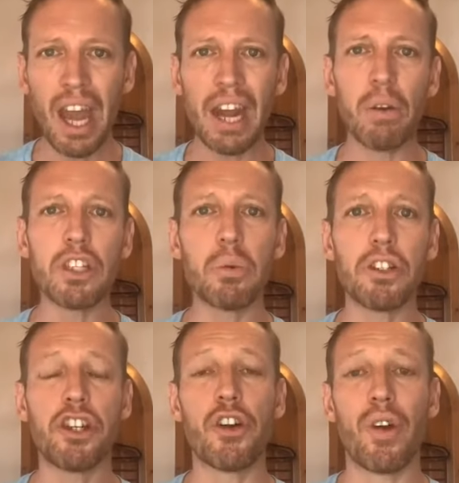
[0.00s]
And I also
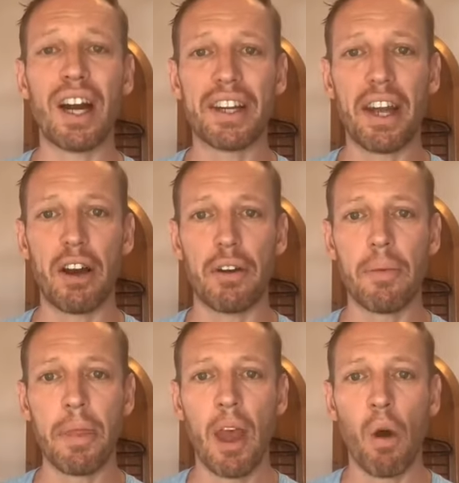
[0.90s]
want you to write down
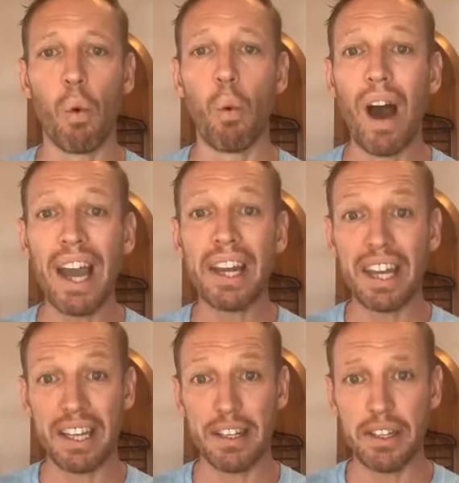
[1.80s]
why it
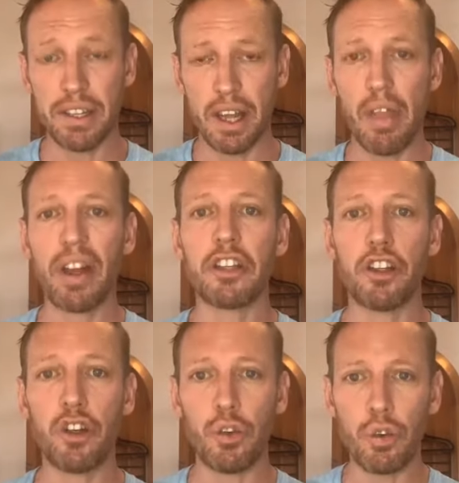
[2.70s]
is that
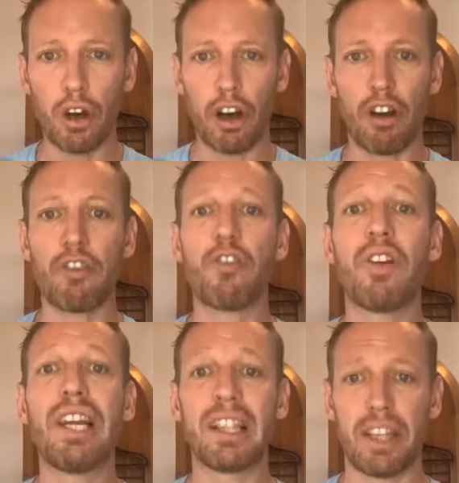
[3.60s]
you are
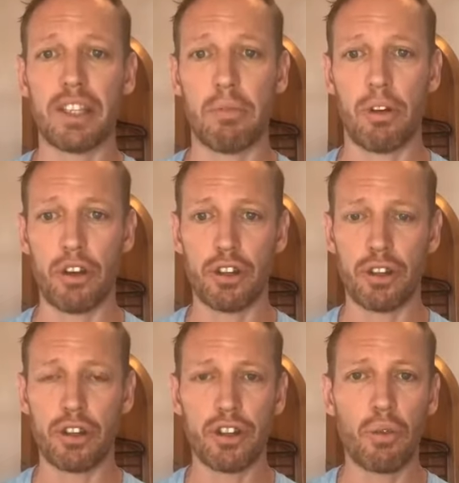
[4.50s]
feeling these
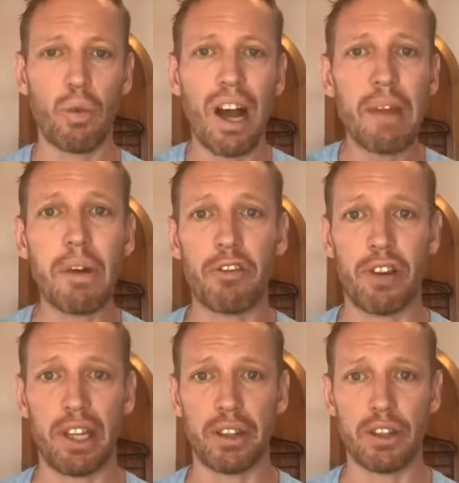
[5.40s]
emotions. So why am I
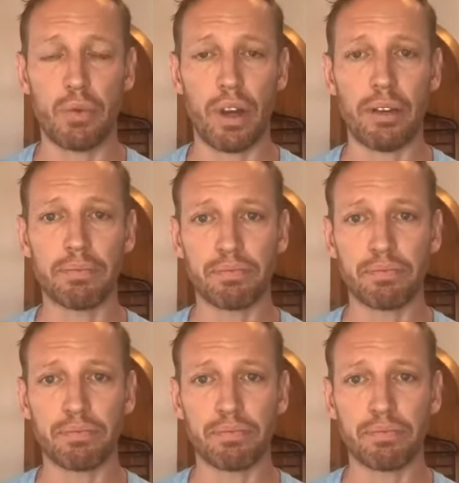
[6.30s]
feeling this way?